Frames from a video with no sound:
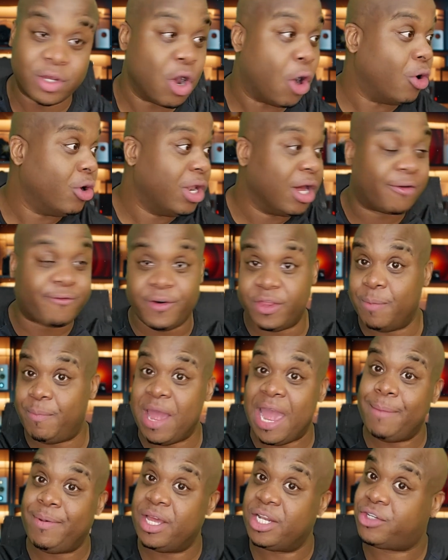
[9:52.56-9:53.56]
Go look for the
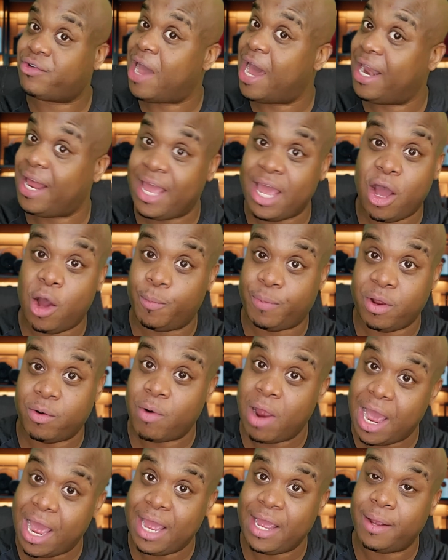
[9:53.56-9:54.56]
baby and try to help
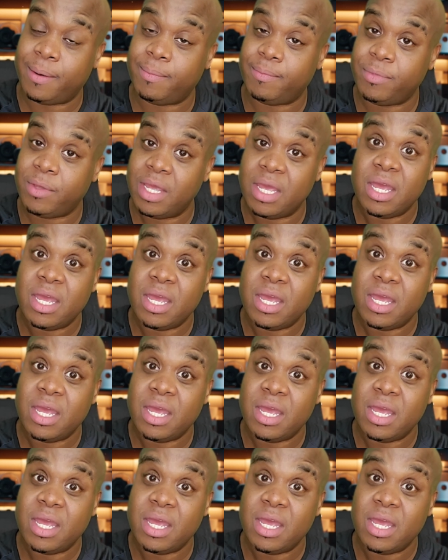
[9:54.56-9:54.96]
it, right?